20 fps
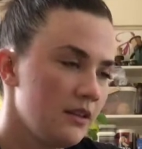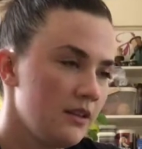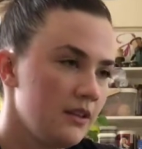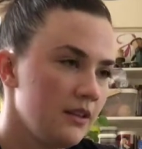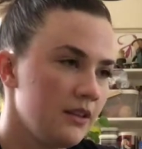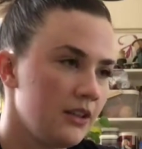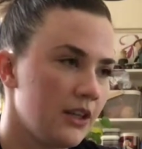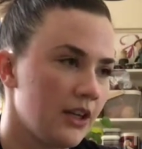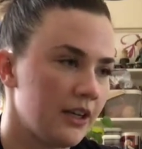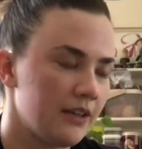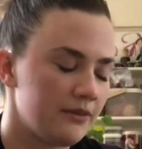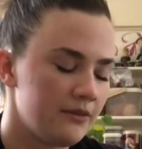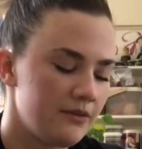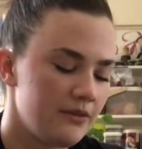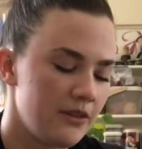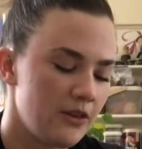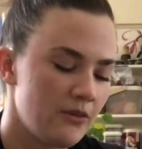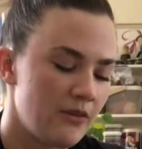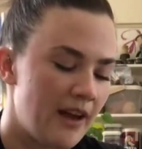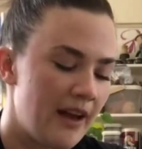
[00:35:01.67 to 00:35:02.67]
Good.
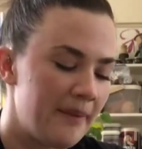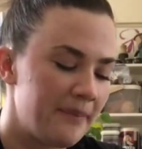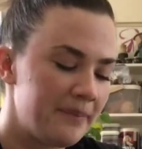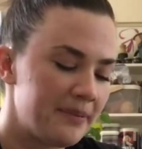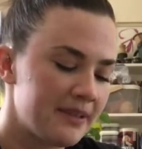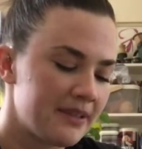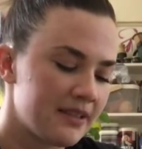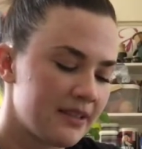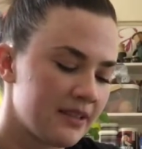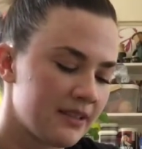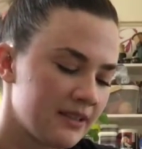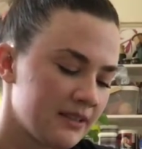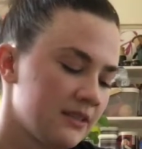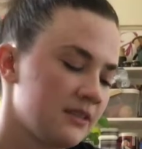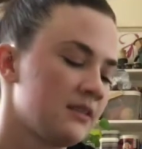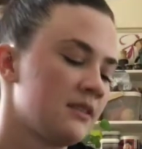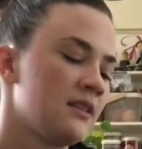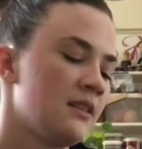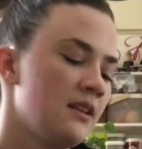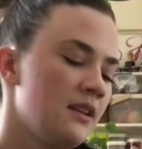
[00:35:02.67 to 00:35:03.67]
Few reps.
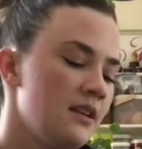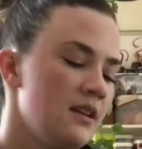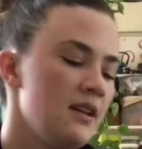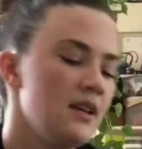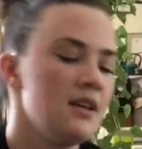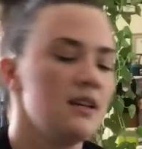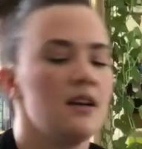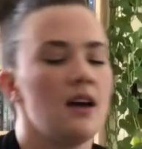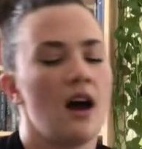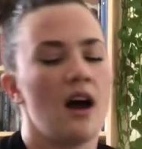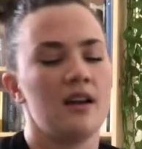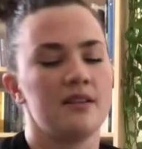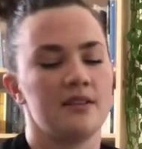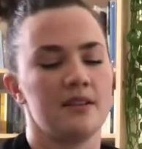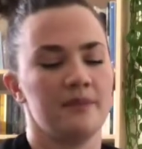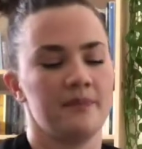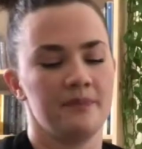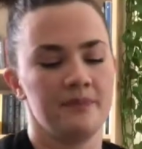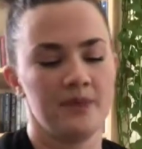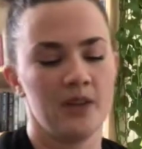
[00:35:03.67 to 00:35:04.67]
Awesome.
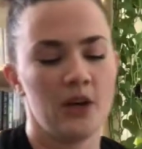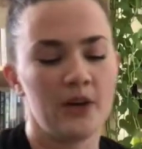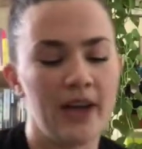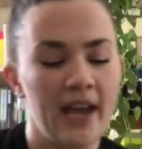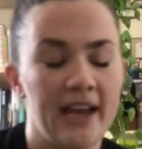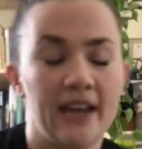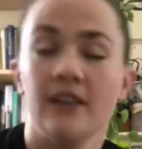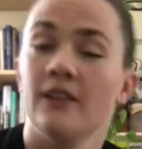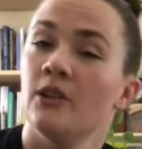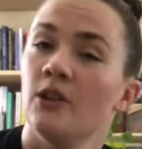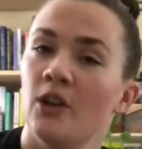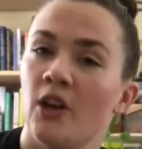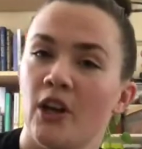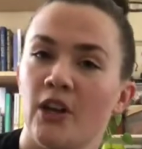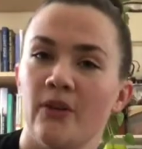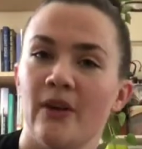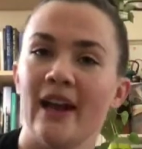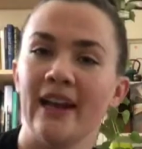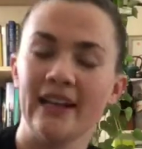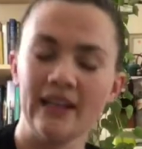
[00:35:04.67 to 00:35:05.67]
Okay, are you
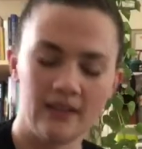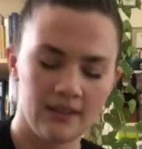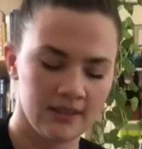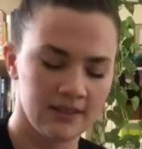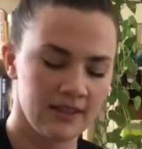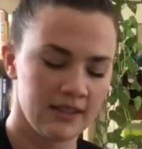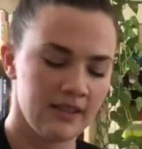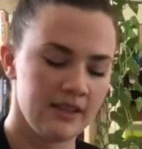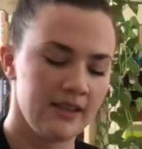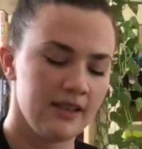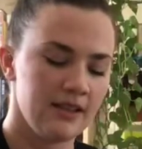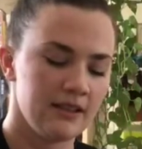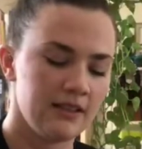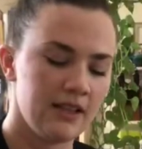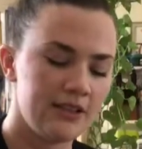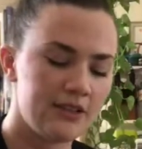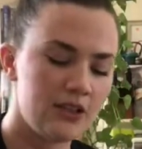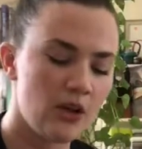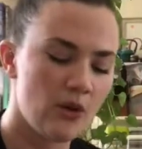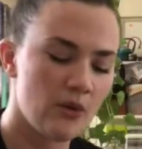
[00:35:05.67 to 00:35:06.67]
ready? Let's
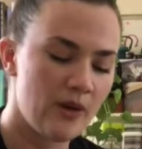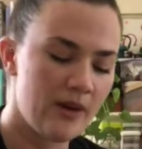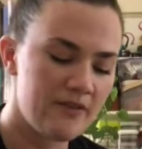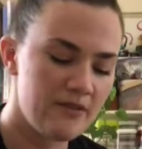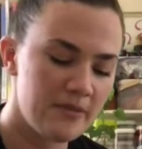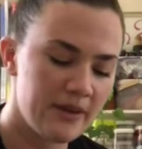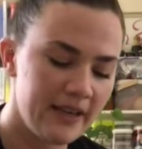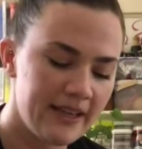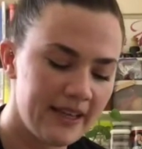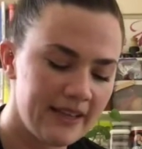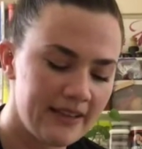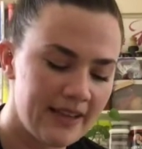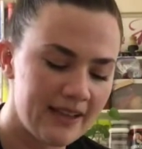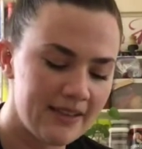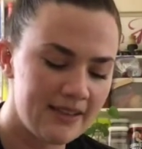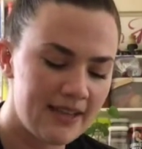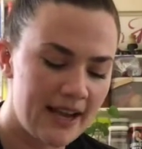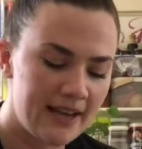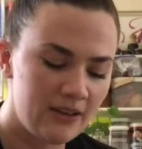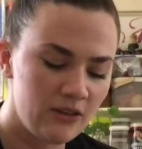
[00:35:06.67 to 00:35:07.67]
go. Everybody get in that
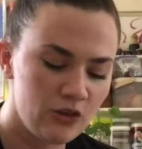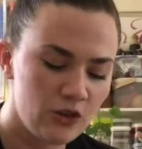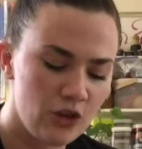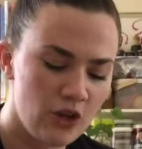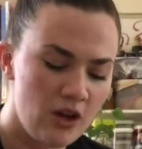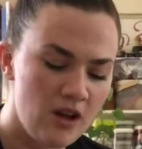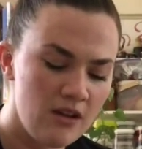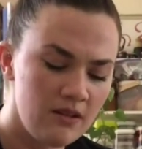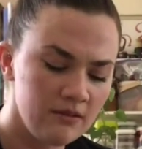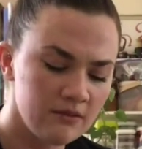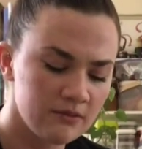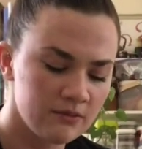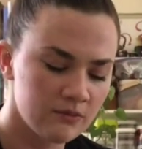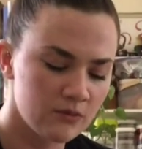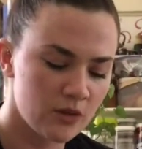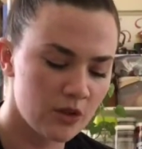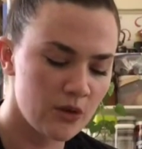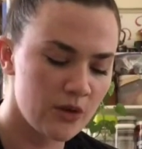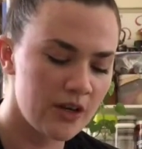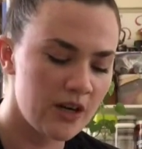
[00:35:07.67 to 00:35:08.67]
side control. We're
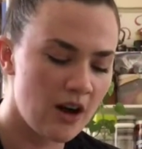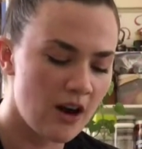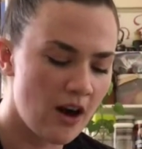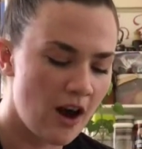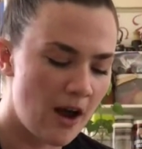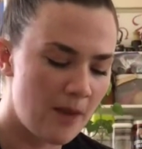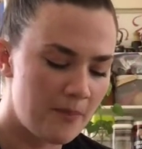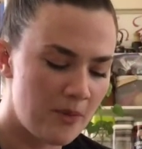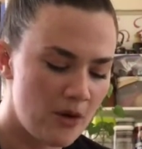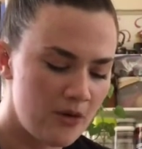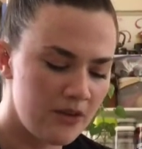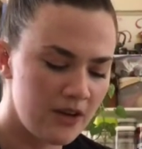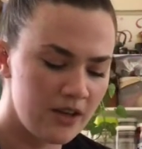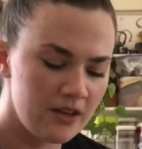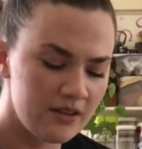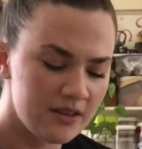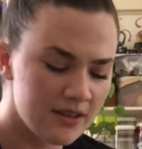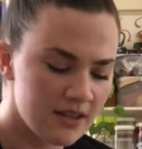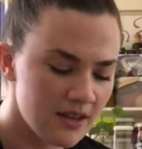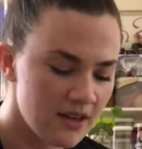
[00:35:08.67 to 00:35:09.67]
doing our hop
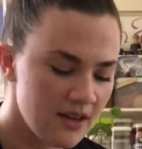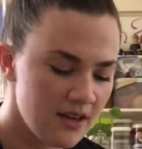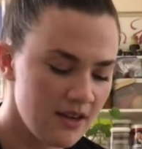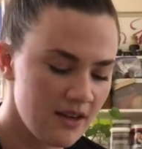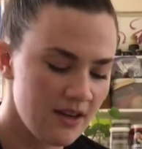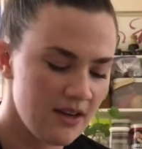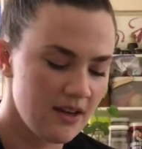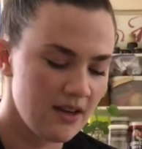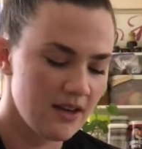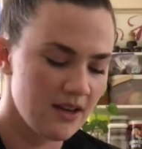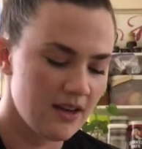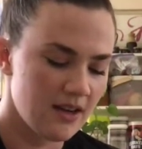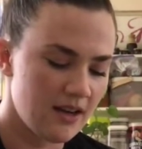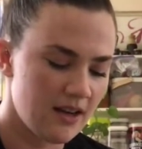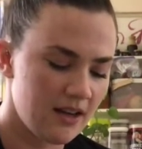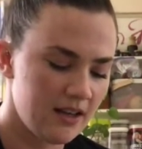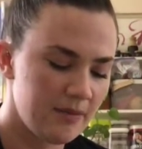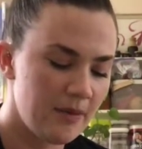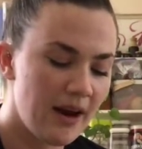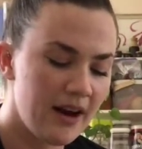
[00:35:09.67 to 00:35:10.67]
overs. On
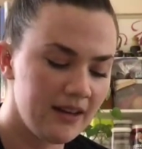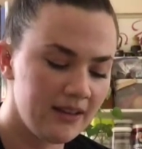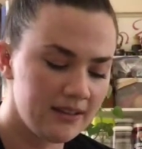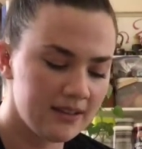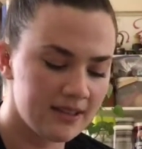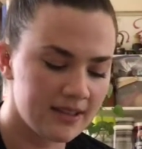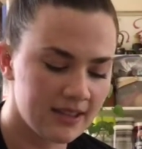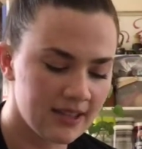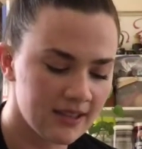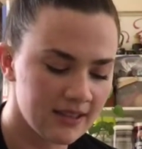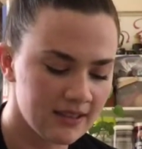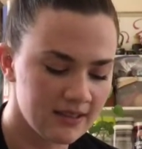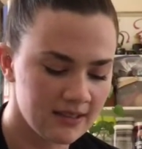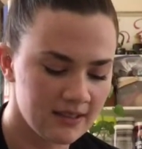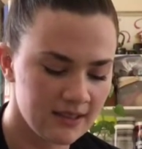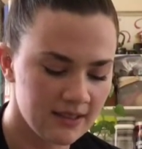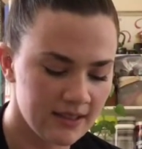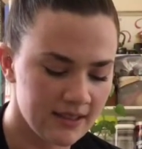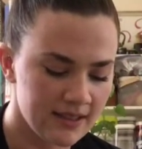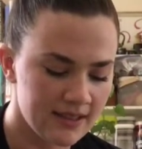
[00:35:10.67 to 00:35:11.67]
your marks,
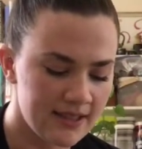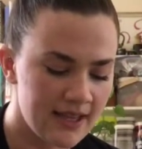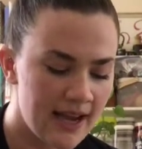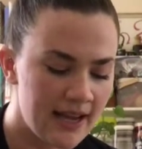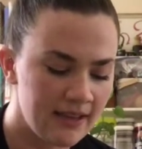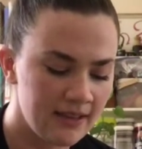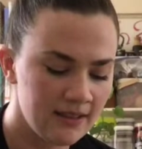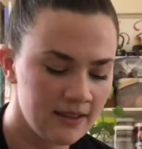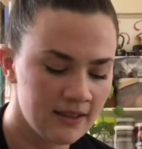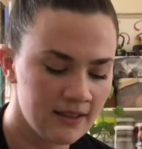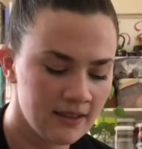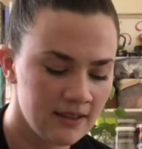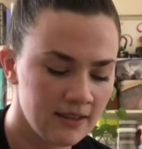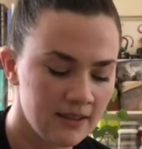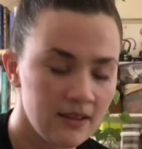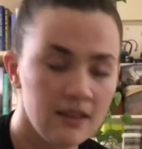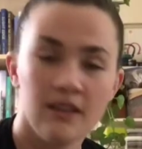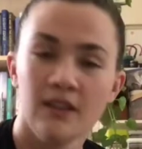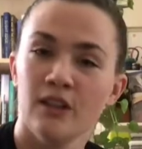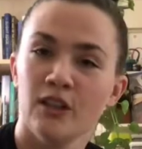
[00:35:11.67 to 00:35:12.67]
get set,
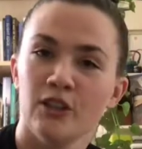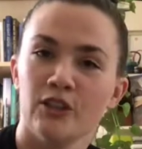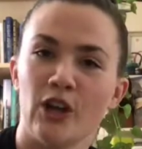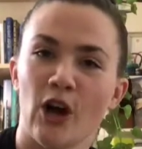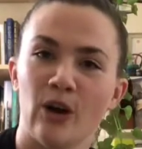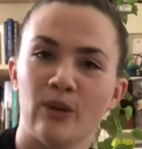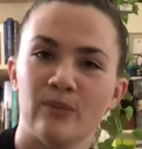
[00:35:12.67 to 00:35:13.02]
go.